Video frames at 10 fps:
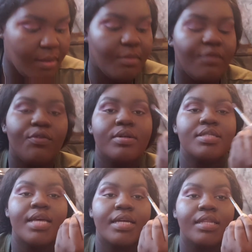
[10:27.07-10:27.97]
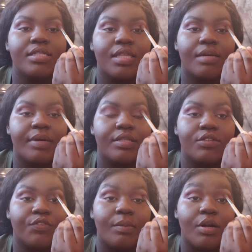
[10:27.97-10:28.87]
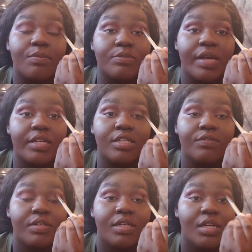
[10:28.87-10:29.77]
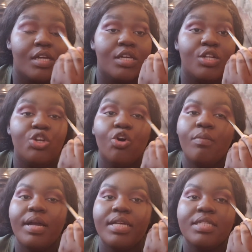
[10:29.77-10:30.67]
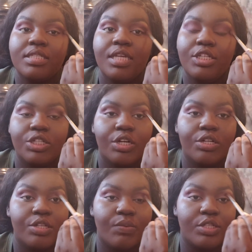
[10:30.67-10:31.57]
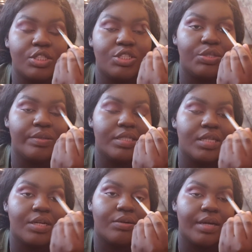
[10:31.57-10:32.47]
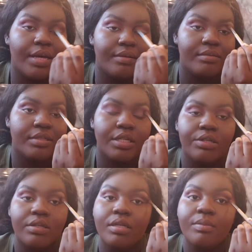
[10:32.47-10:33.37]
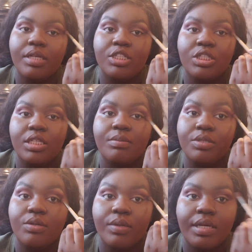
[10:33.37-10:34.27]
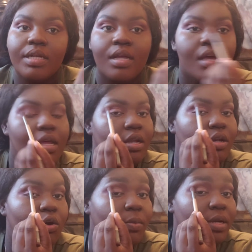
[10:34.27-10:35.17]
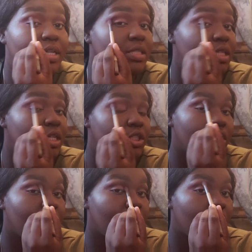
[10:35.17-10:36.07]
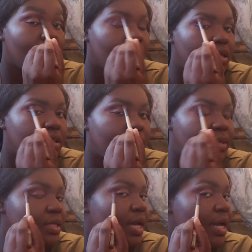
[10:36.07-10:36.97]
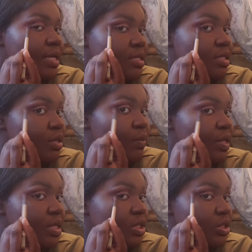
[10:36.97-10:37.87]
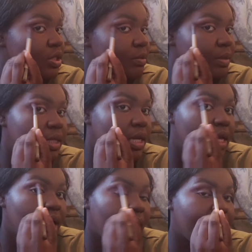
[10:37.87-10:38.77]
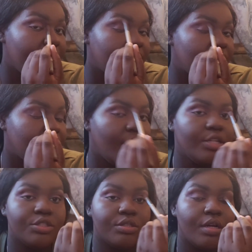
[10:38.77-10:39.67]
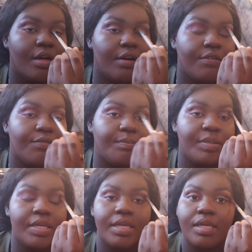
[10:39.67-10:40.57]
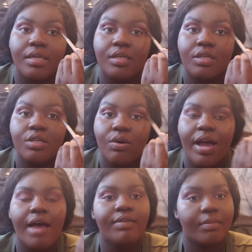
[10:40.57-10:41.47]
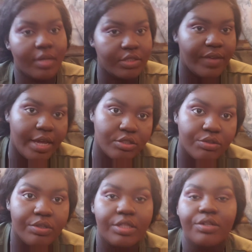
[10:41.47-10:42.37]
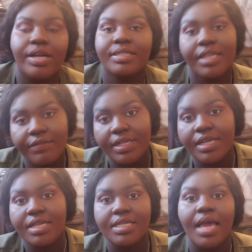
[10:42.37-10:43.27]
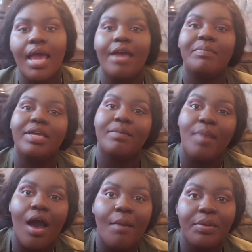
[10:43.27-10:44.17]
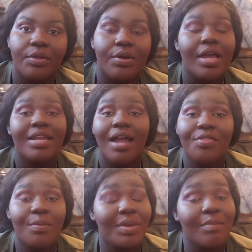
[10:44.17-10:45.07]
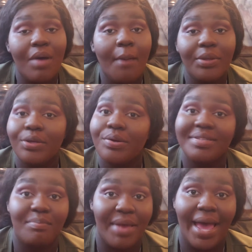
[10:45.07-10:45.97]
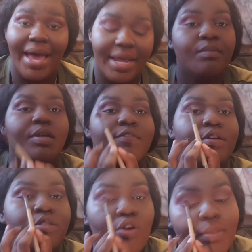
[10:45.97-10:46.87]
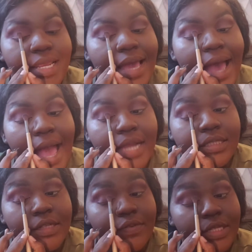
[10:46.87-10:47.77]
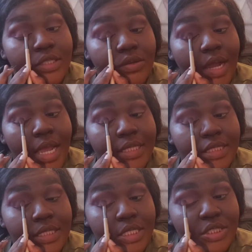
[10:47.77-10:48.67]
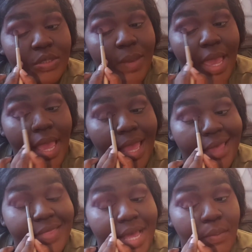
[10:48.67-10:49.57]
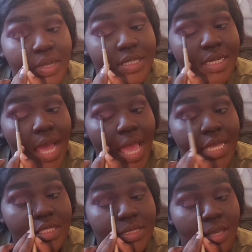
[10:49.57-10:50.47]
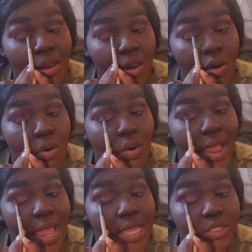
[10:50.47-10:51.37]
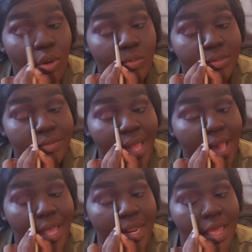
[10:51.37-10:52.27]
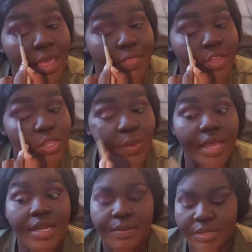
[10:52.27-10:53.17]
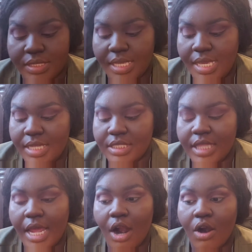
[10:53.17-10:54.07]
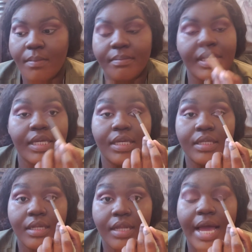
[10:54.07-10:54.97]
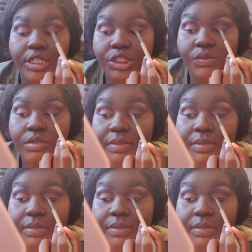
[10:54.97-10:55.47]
But for a second, let's think about this from her perspective. Nobody is teaching her that what she's doing is not okay, clearly, because she keeps doing it. Nobody is teaching her to be nice the way that she should be. And that's the danger of being, having a bunch of extracurricular activities and being popular. Not that being popular is bad, but if there's nobody actively trying to teach you, hey, that wasn't nice, or hey, don't do that, then you end up with kids that are mean as she was